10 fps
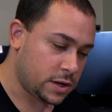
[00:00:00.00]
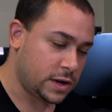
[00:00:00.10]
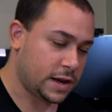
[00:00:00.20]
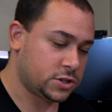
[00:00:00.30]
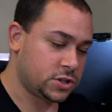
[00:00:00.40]

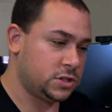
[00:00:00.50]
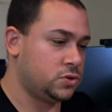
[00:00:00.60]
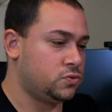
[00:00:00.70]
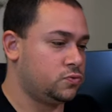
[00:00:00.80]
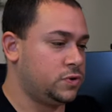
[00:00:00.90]
It actually
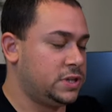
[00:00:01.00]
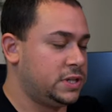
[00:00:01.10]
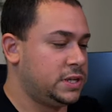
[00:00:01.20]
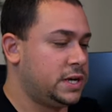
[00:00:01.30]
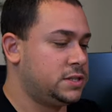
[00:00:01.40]
is
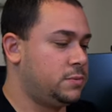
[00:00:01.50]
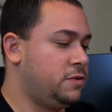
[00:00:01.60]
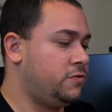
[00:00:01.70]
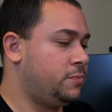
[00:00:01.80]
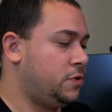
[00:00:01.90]
really nice. Let
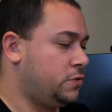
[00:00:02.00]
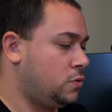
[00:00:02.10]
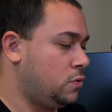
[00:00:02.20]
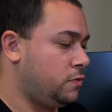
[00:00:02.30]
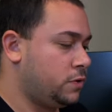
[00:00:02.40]
me flip this
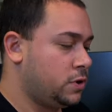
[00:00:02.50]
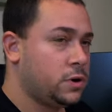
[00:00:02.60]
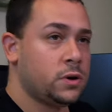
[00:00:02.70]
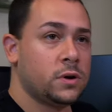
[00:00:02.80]
over